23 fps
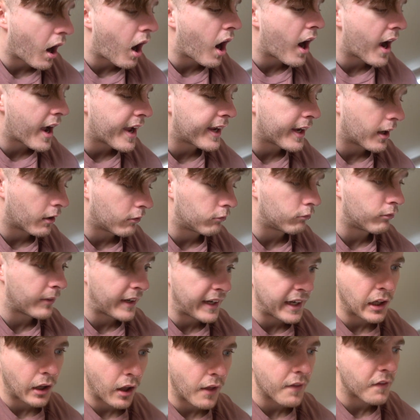I
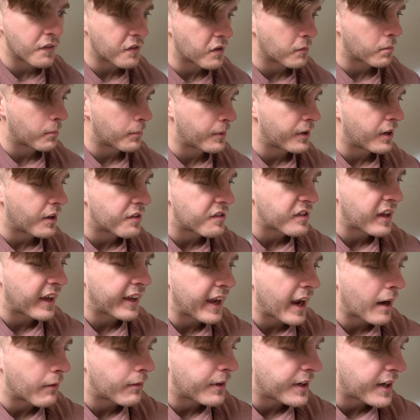really like the supplement and take
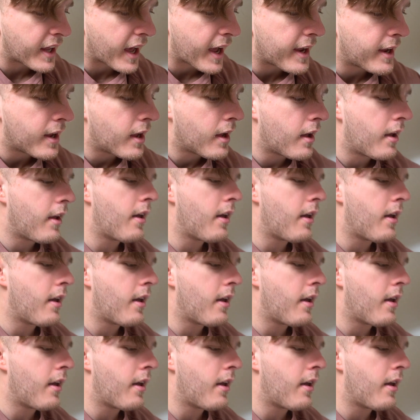it every day,